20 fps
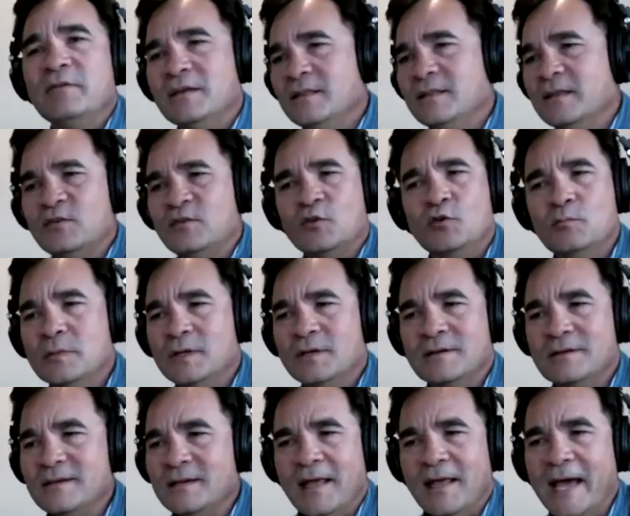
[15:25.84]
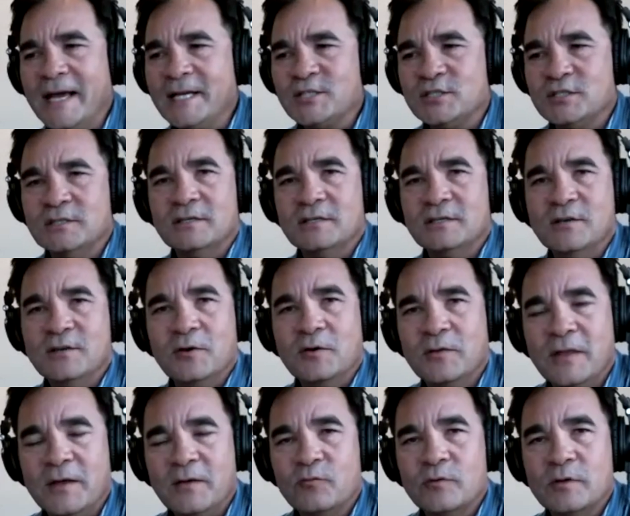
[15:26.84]
this human connection,
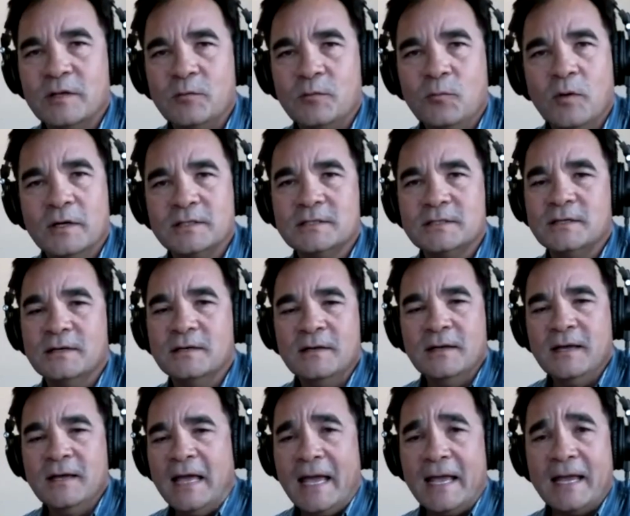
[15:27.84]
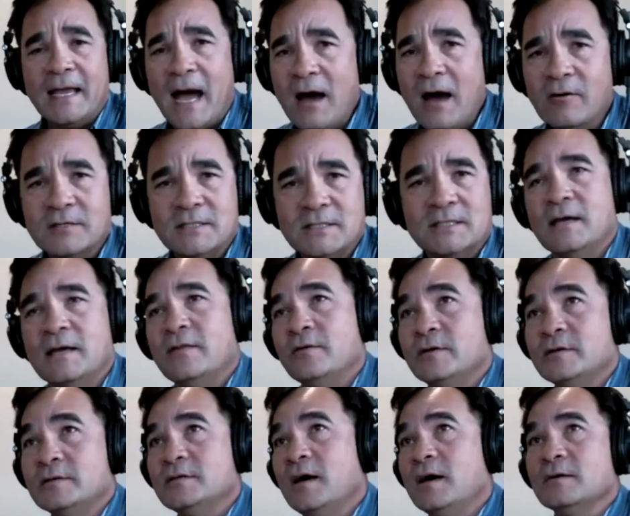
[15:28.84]
and they really want to hang out together
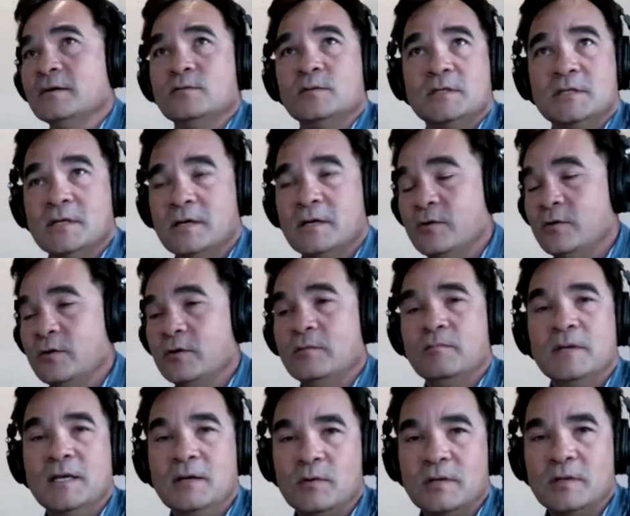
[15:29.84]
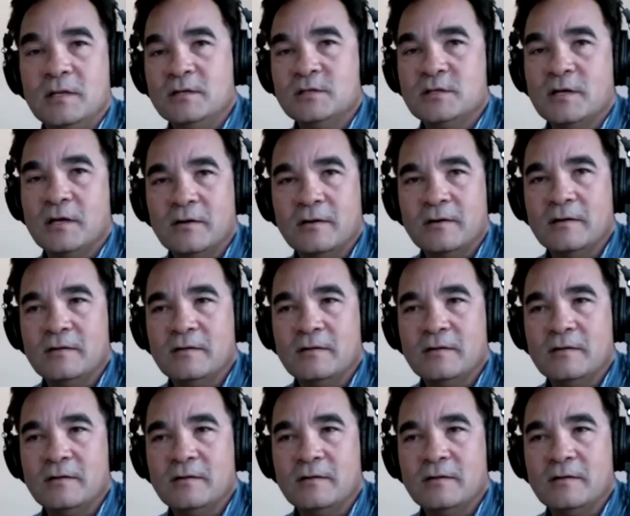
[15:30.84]
and talk to each other and meet with each other.